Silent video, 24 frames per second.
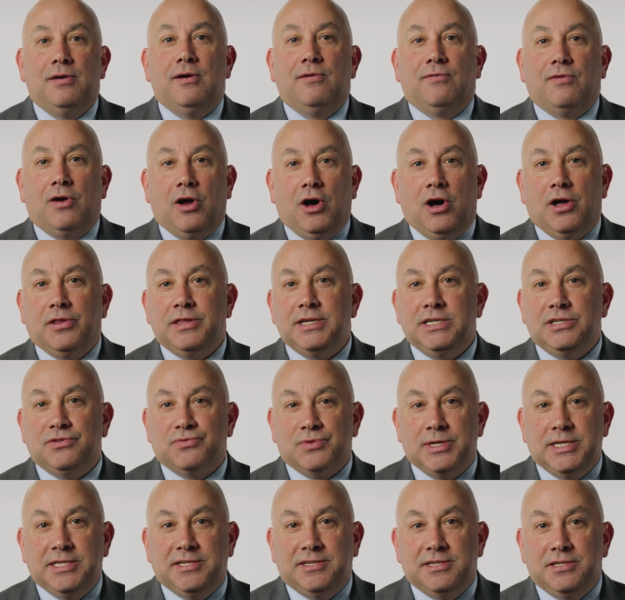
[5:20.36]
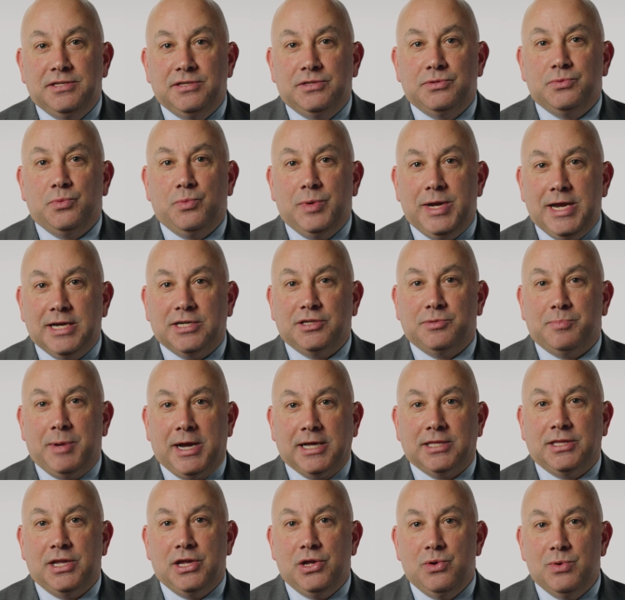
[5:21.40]
For all these reasons, we
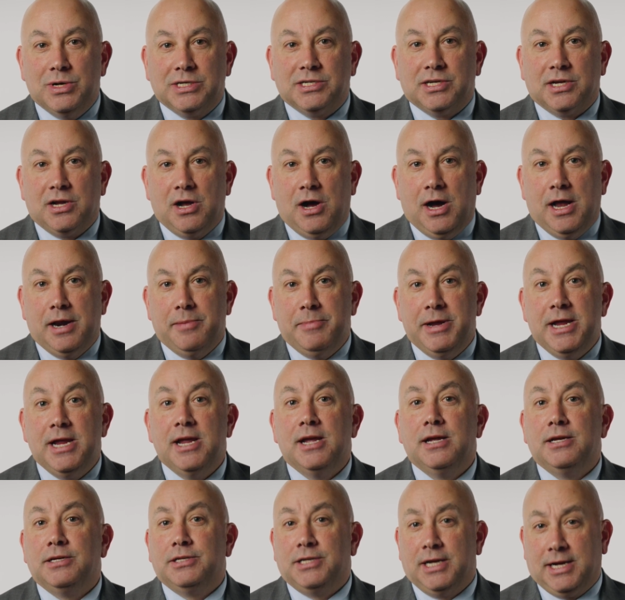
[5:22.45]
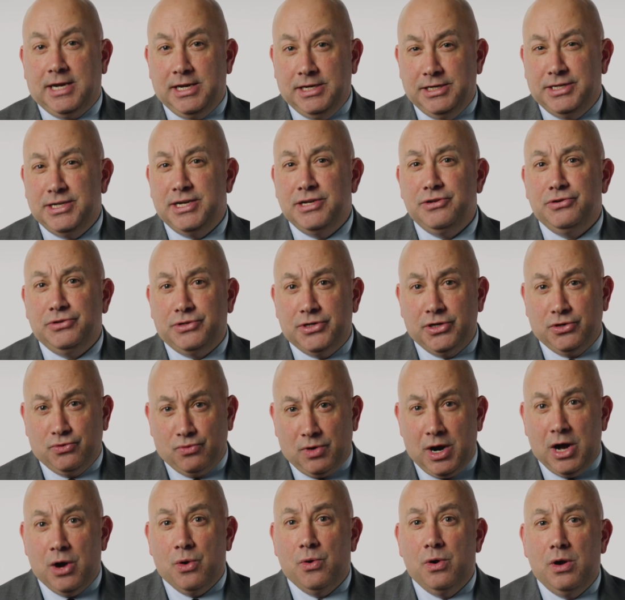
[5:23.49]
expect the U.S. economy to continue to
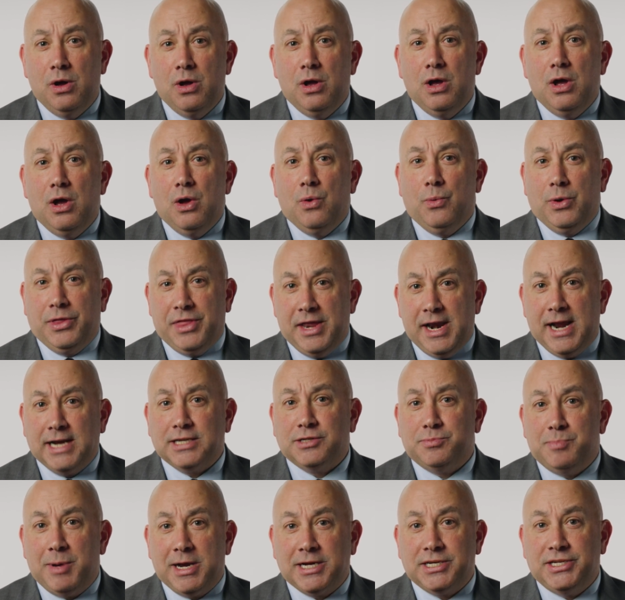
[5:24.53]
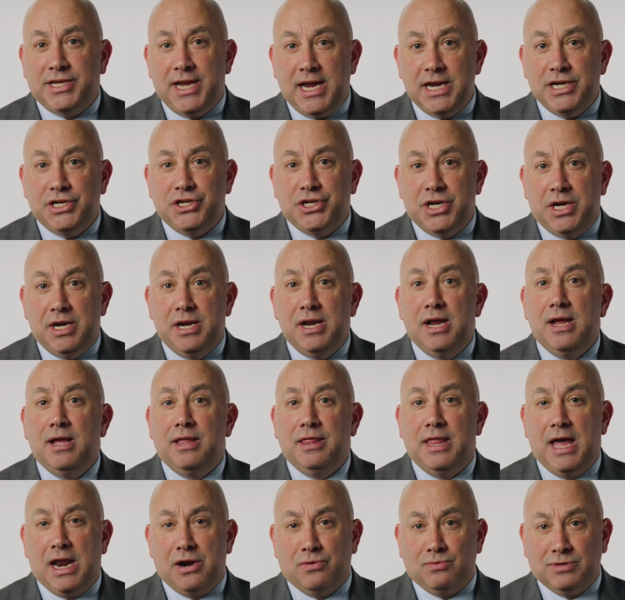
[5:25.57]
grow, with an expectation
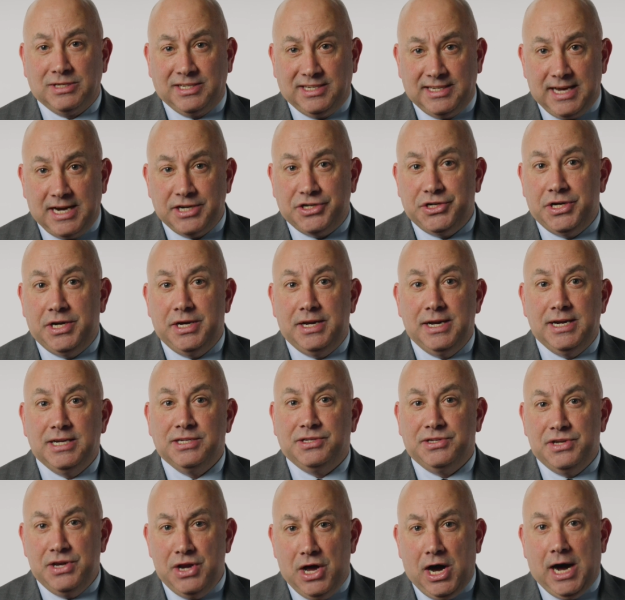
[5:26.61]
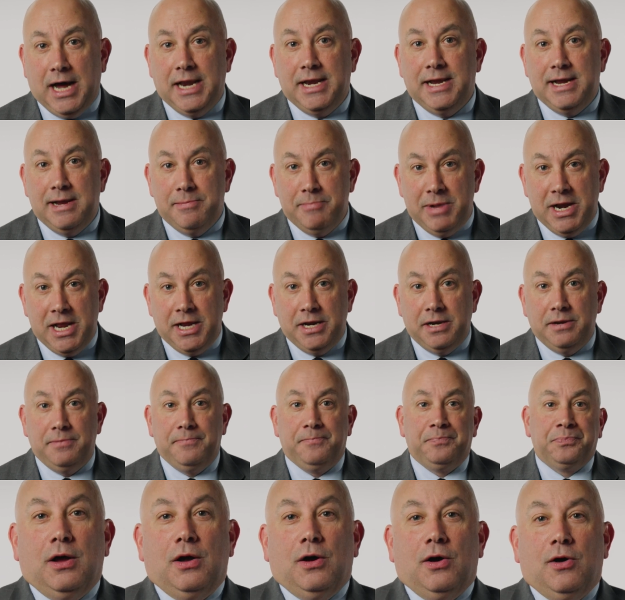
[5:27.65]
that a recession is not imminent.
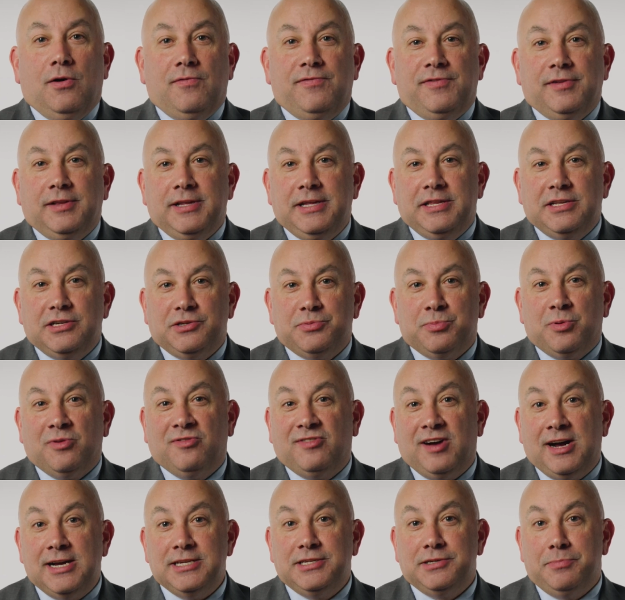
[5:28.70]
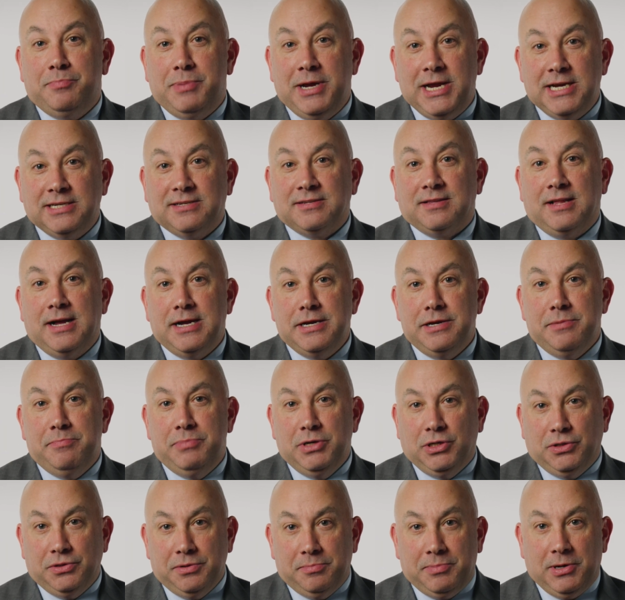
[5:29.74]
Hopefully, this provides a baseline to
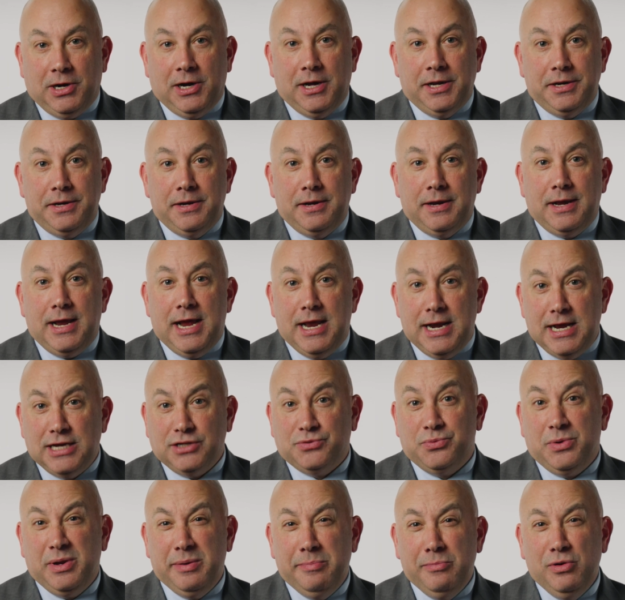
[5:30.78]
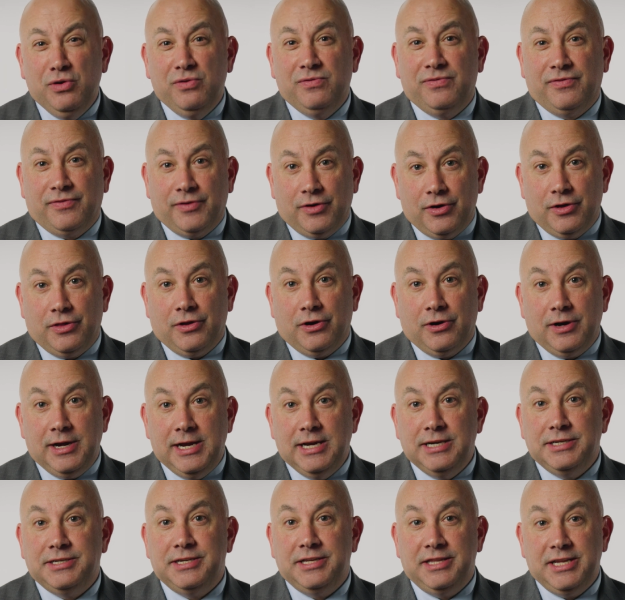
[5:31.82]
build upon, and as we move further
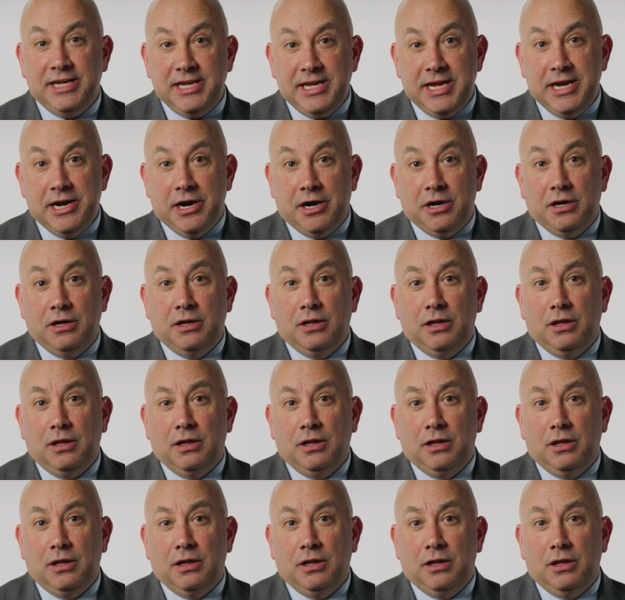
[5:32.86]
into the year,